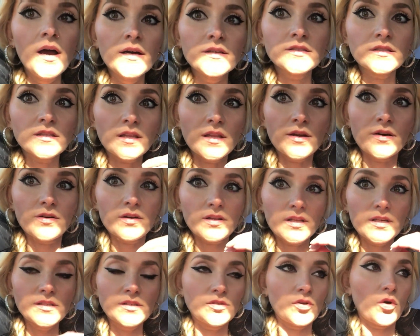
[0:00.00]
It's
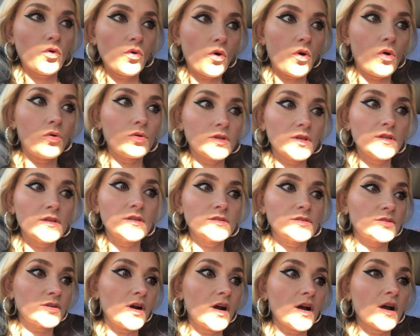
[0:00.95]
literally so cold in
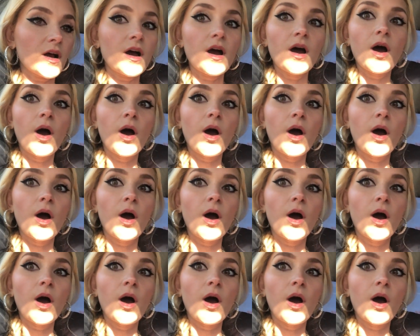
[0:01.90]
this truck.